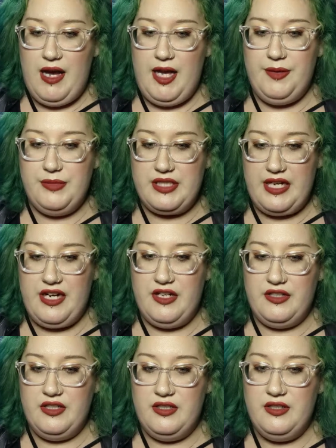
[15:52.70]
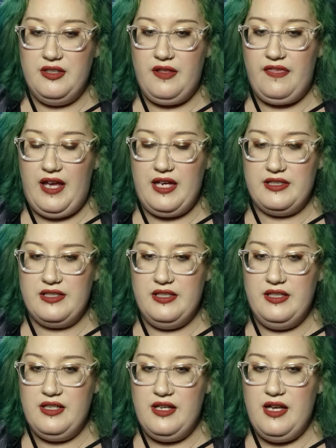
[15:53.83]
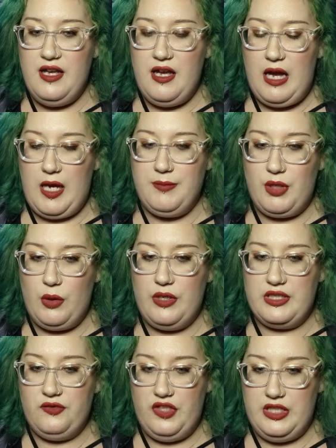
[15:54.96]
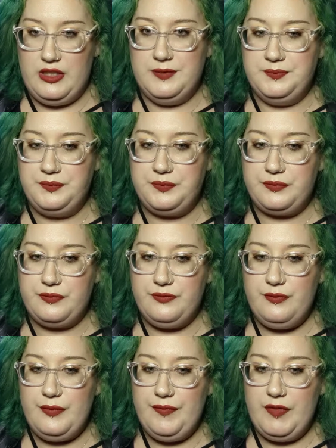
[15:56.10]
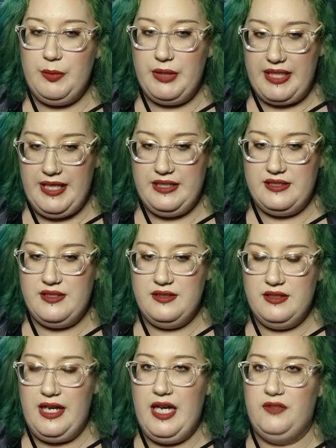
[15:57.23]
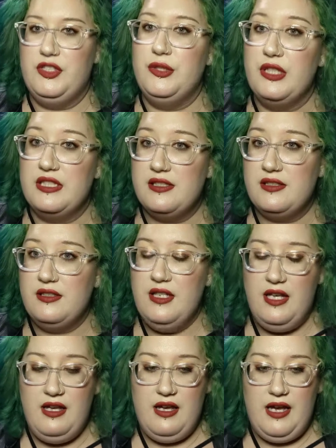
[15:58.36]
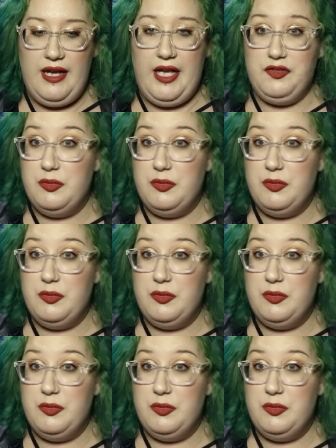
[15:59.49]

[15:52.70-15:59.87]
I'm scared that I'm going to fail, but I can't I have to do this. I